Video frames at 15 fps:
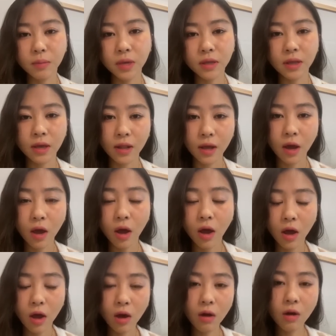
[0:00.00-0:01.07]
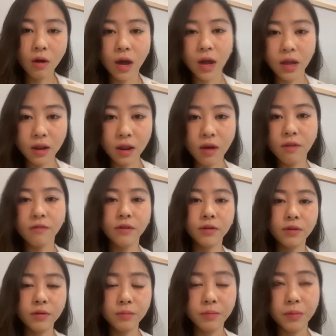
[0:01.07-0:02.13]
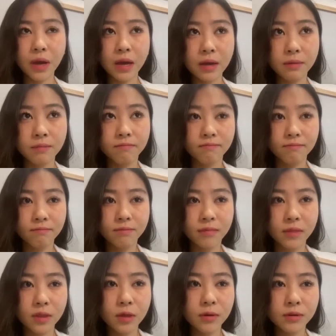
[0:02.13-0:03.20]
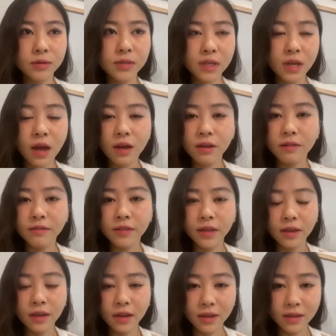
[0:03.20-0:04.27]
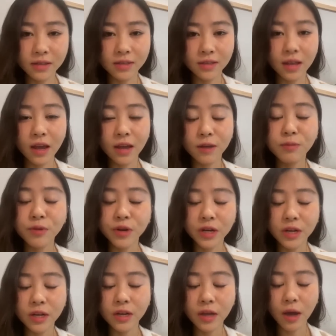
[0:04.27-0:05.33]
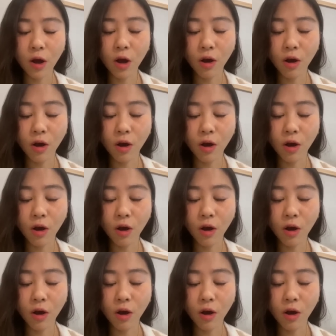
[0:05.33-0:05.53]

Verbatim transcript: me that, "Oh, I love you." I those kind of thing is like pretty